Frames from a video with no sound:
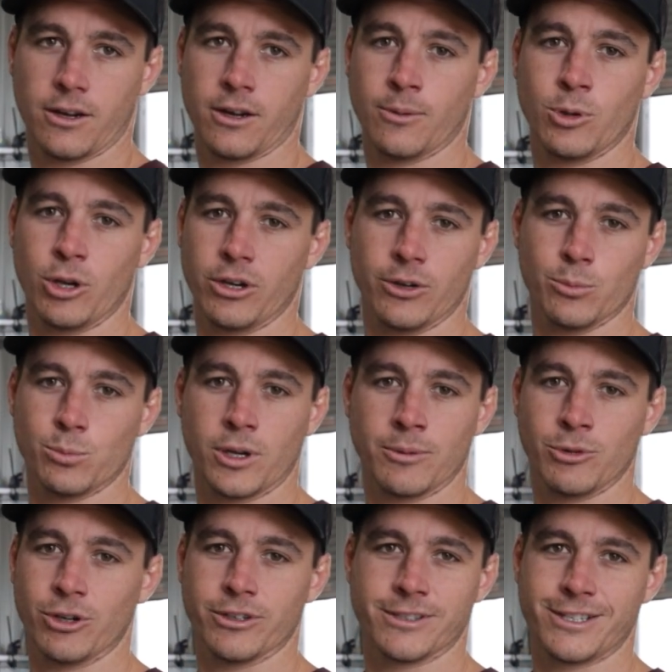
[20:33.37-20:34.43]
I'm not
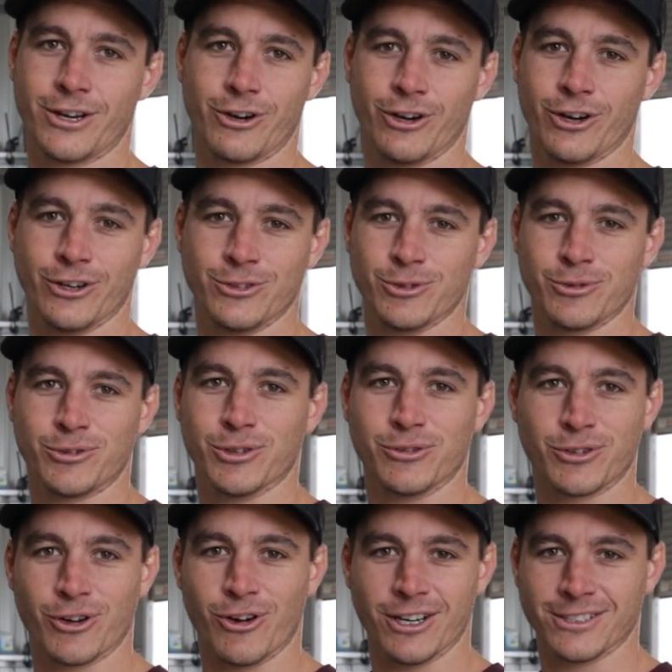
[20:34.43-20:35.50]
a stereo
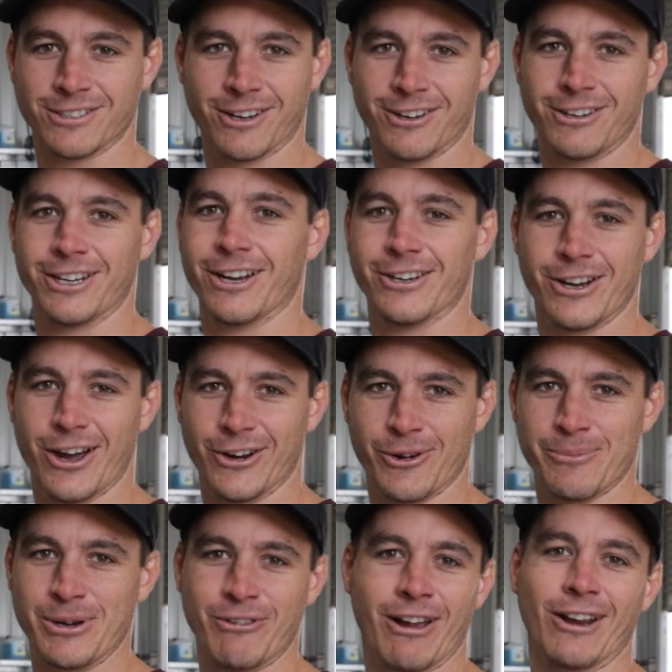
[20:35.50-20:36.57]
doof guy, so I don't know.
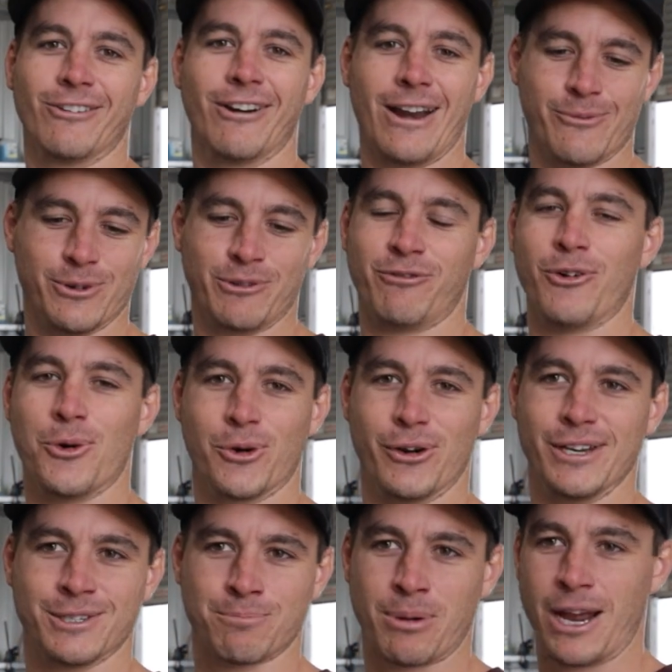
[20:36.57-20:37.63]
I've been running around with
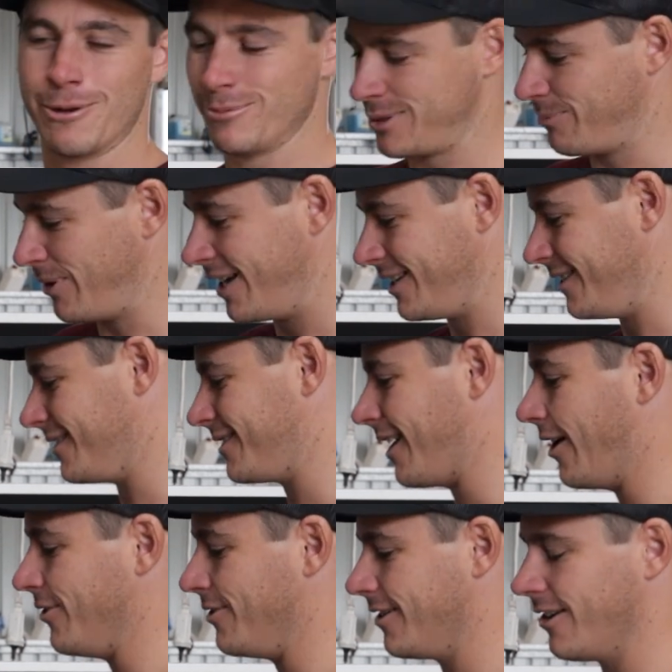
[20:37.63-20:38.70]
4-inch paper speakers, so
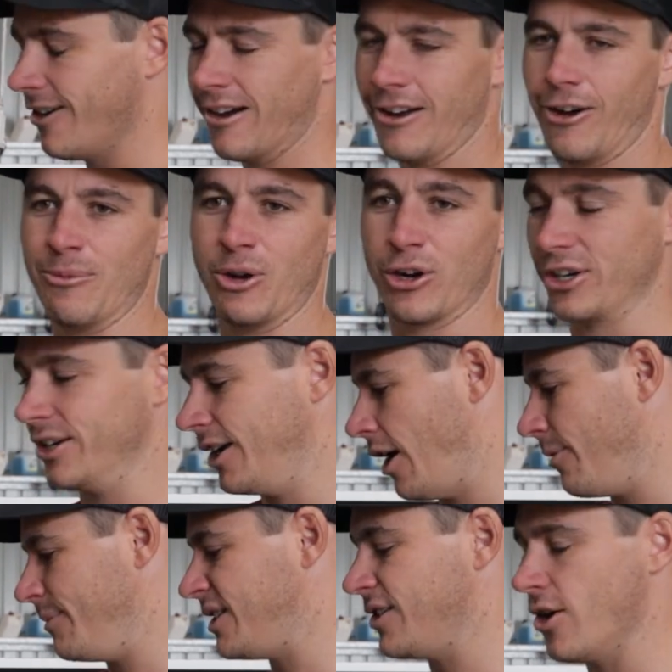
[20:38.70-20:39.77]
I'm not going to
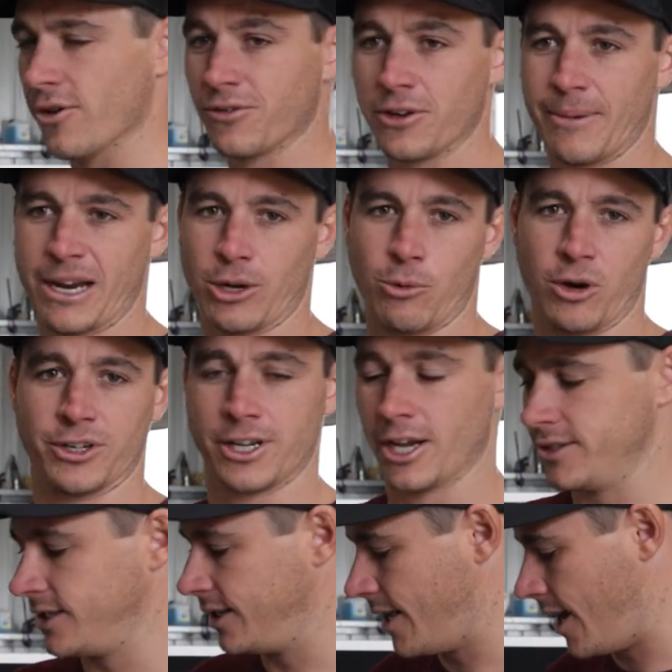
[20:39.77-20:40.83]
know myself no matter what
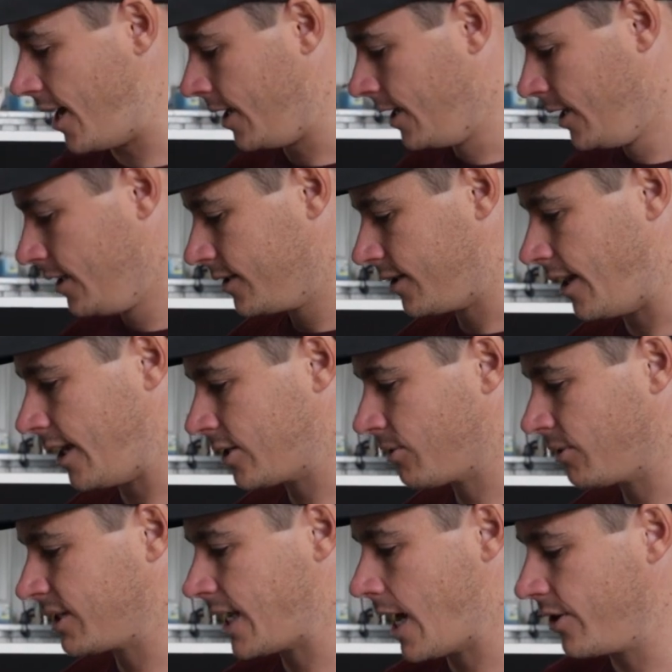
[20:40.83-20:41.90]
goes in there. So that's
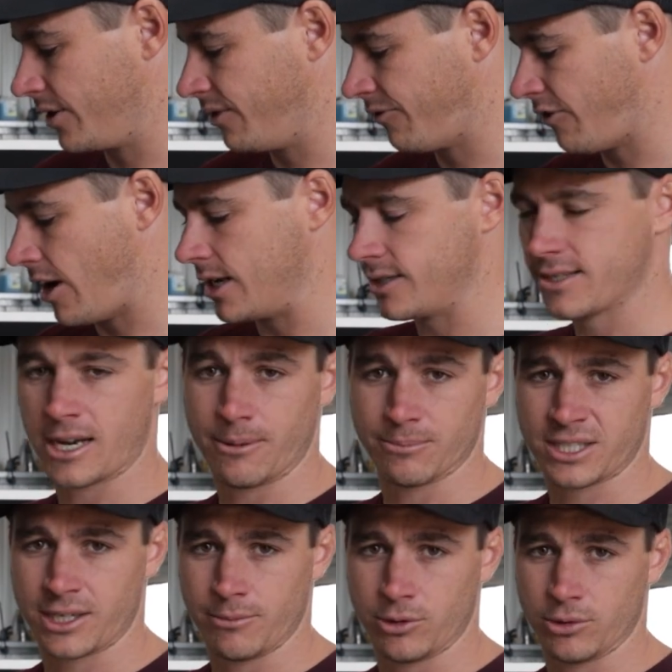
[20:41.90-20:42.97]
what's going in the front. Something
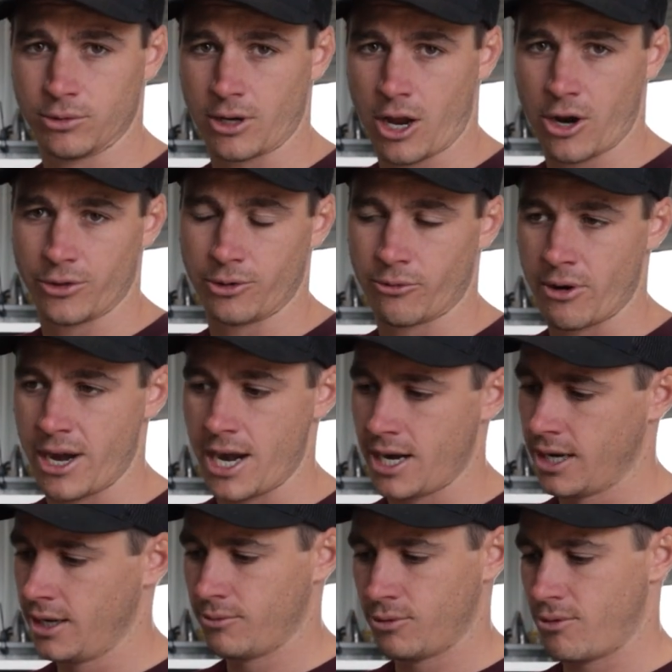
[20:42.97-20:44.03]
similar will go in the rear.
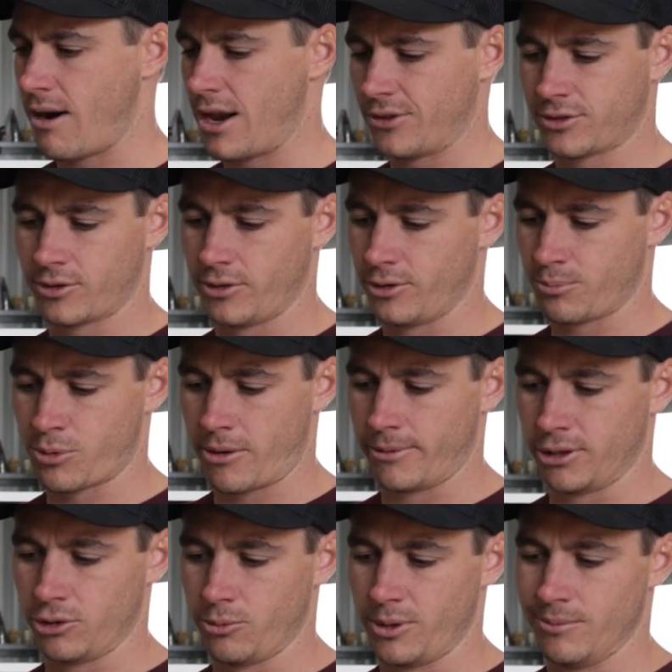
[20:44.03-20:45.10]
We'll run through it probably
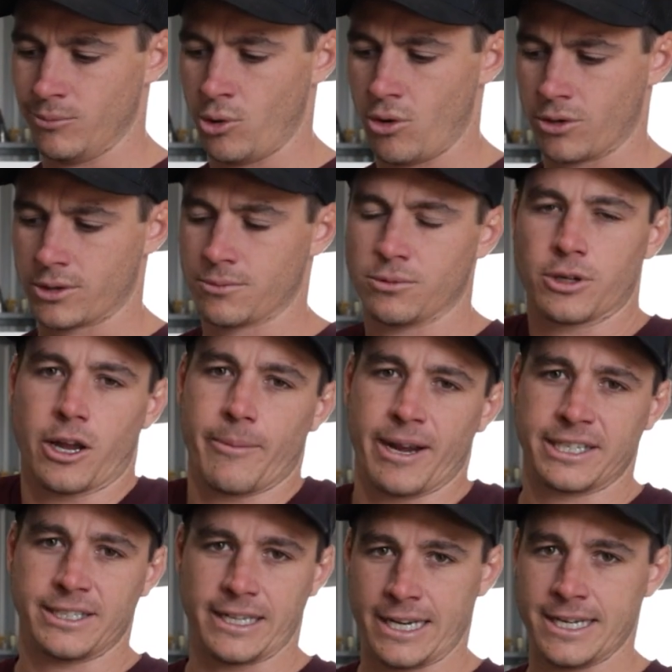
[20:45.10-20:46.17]
a little bit more because we'll go
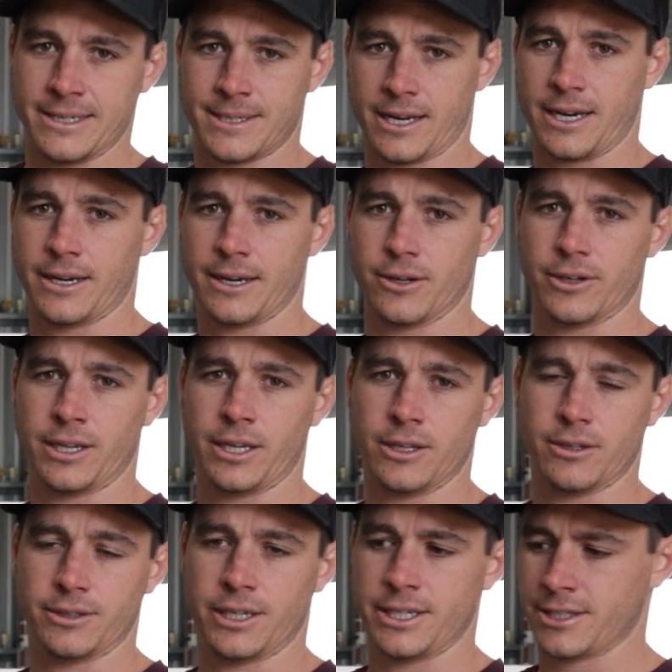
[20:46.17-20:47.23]
back to EC and
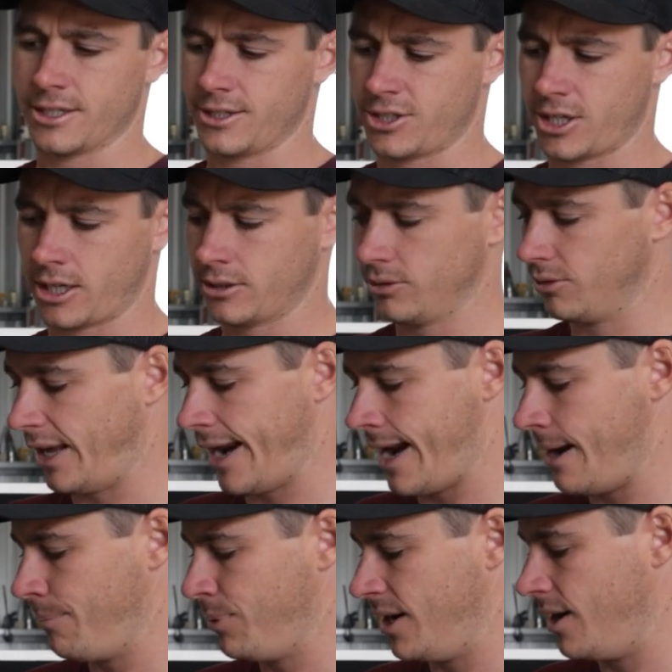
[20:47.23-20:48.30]
he's going to chuck a little
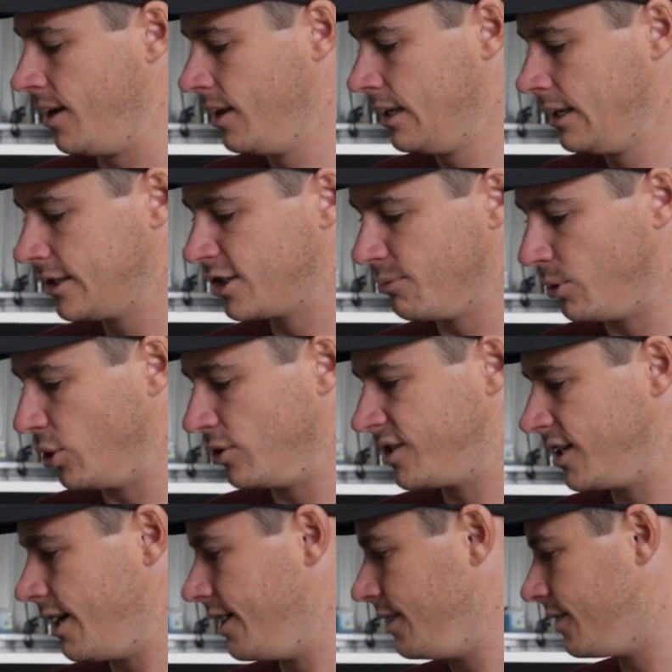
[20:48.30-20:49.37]
amp in to
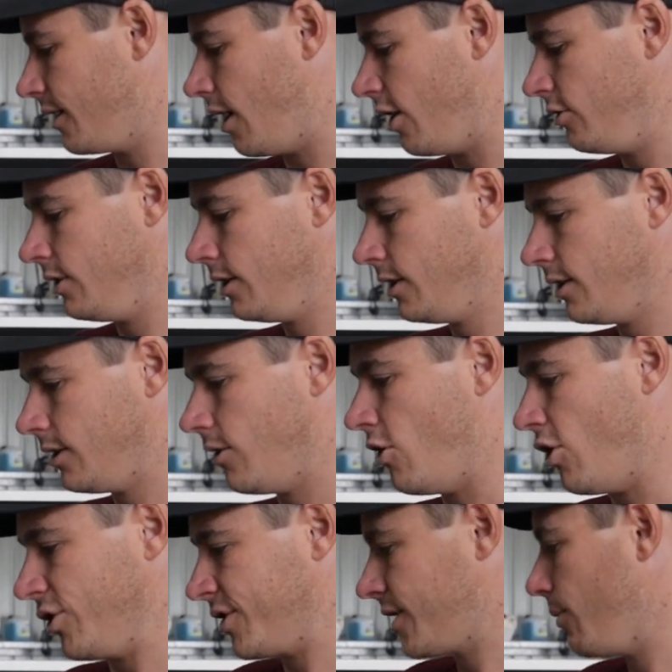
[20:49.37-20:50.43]
boost these. So I
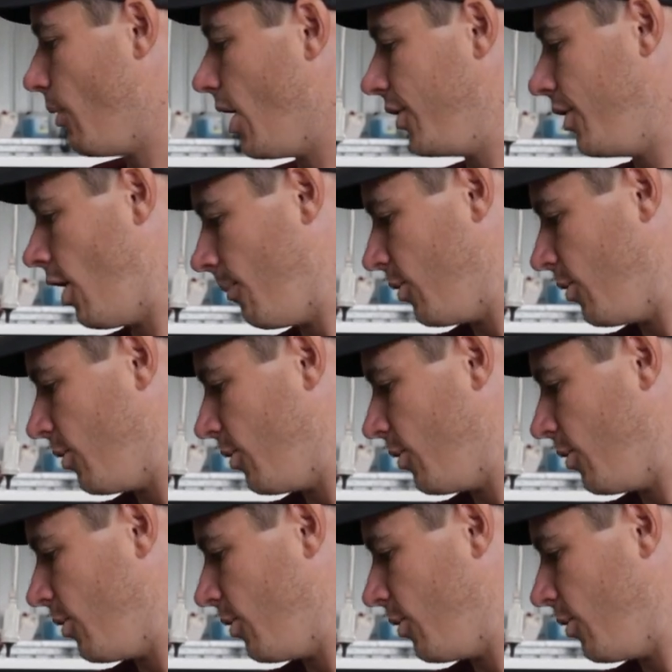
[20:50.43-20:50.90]
honestly won't know